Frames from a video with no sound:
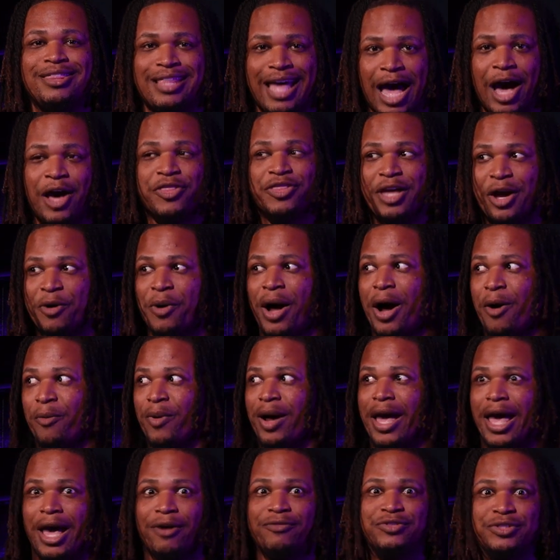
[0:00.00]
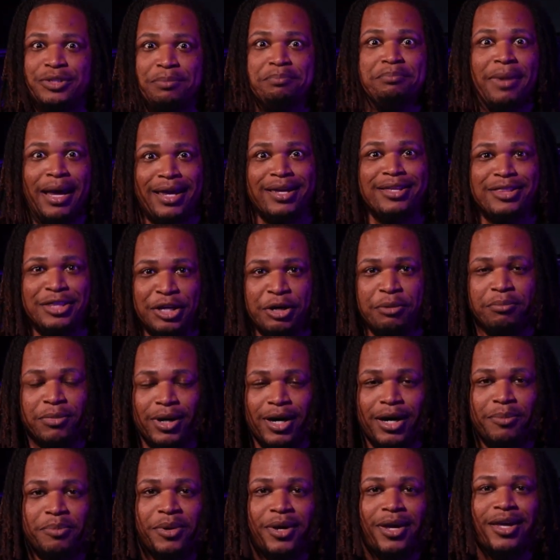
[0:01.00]
I would have to mic them
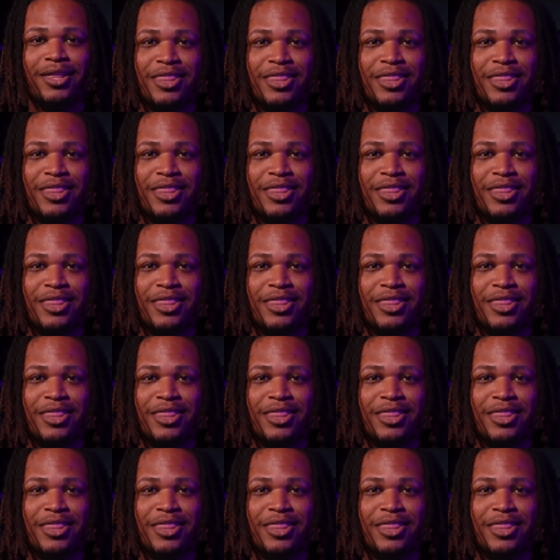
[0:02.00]
up.